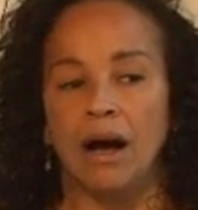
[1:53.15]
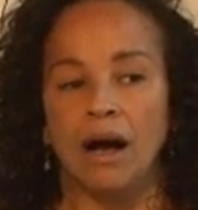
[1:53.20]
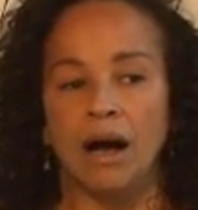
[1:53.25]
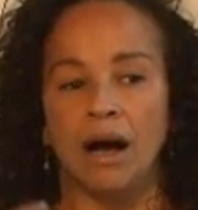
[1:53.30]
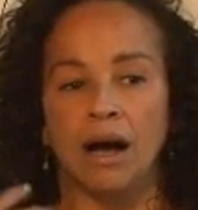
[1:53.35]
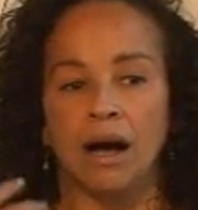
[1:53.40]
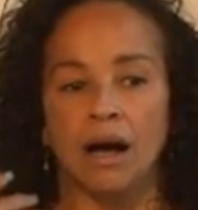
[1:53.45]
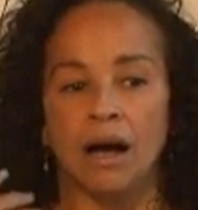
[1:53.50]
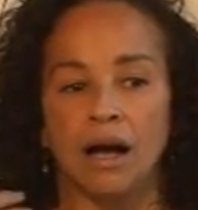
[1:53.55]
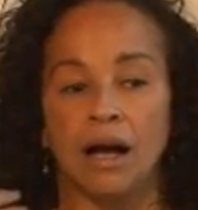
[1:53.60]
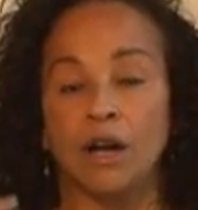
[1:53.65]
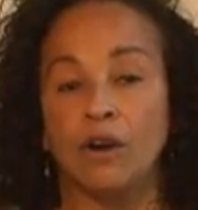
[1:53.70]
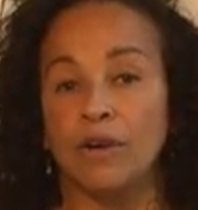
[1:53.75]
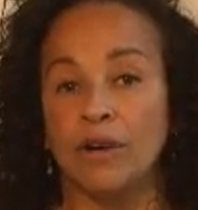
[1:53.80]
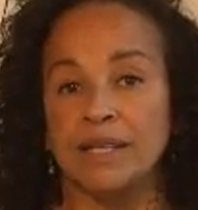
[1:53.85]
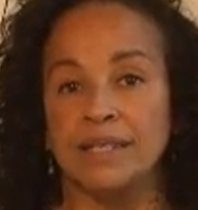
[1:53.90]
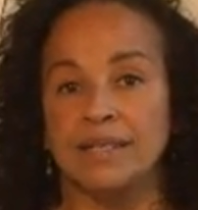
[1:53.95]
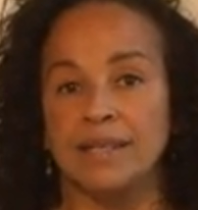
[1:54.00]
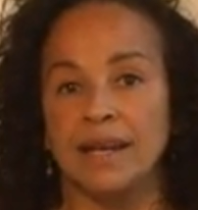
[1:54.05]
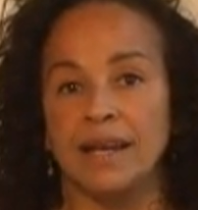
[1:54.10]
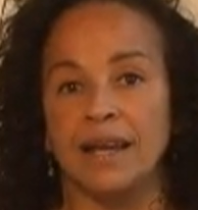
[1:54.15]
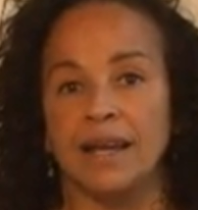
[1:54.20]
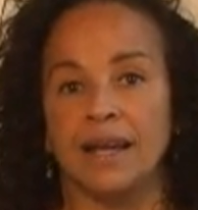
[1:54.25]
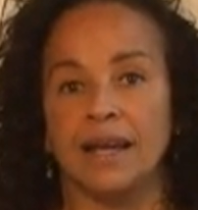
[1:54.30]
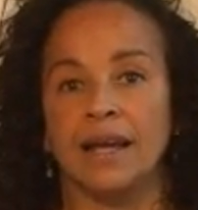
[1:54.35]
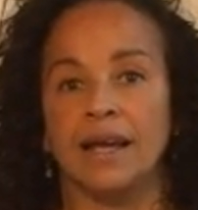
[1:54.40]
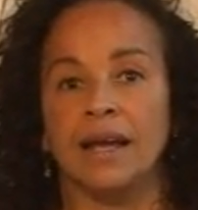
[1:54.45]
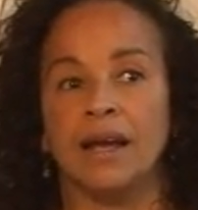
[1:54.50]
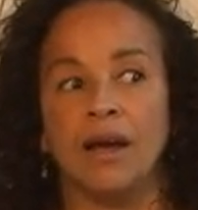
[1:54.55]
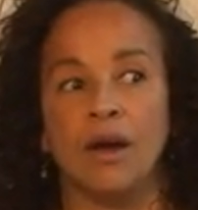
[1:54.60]
a
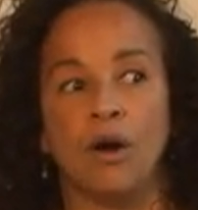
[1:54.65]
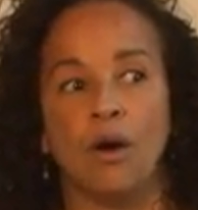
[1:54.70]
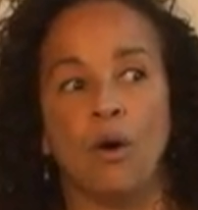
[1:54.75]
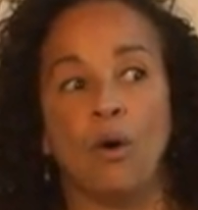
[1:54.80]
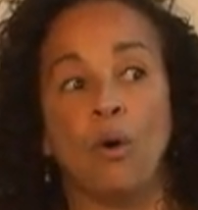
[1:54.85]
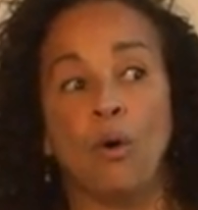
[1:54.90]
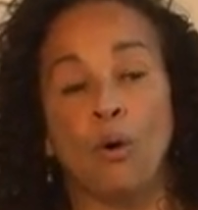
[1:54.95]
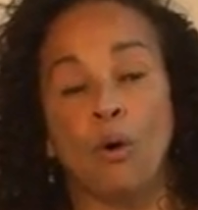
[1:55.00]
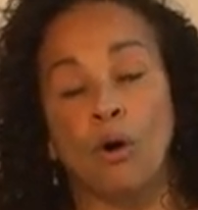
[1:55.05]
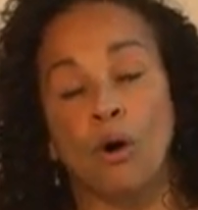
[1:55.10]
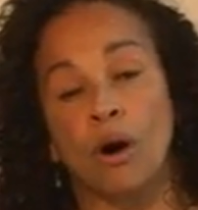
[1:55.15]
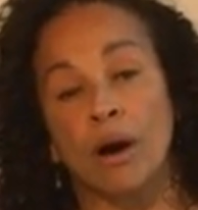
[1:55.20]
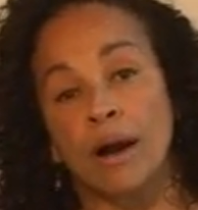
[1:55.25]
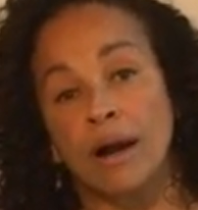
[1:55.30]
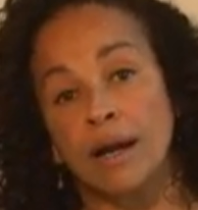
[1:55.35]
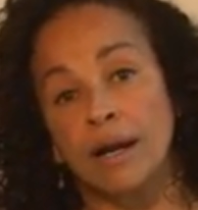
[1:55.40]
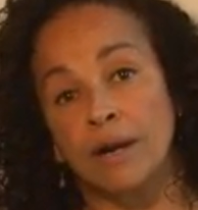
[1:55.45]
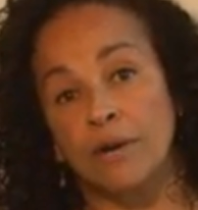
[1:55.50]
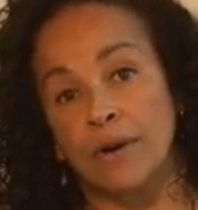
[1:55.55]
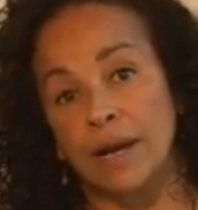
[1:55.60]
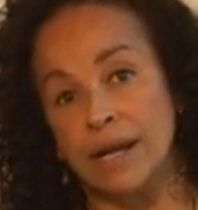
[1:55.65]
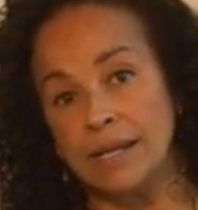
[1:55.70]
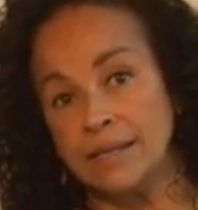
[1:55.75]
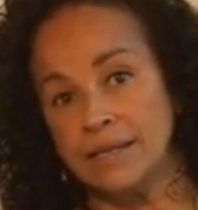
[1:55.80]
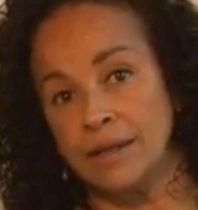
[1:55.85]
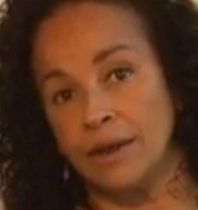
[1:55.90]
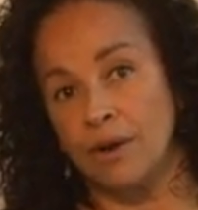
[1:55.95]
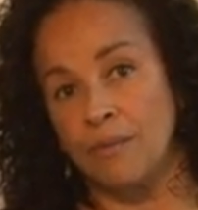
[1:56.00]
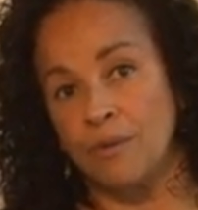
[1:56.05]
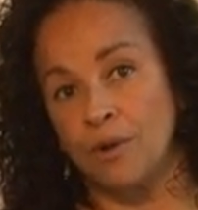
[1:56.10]
christening, or create
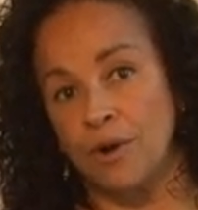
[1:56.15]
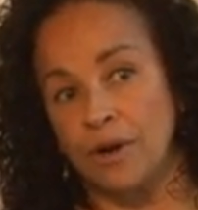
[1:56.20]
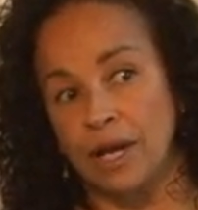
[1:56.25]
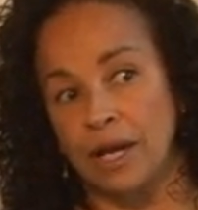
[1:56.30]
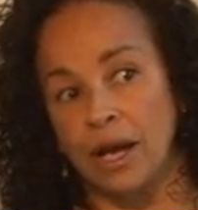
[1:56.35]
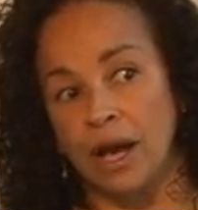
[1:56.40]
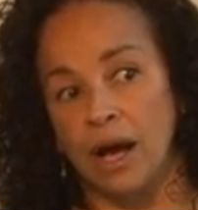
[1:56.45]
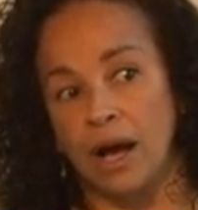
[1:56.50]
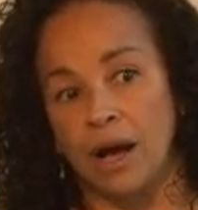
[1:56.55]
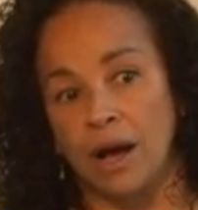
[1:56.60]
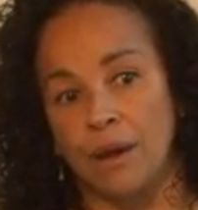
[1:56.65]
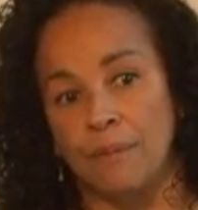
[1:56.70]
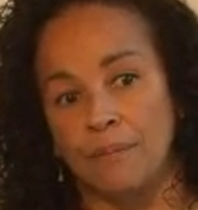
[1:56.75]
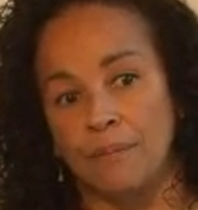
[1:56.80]
ceremony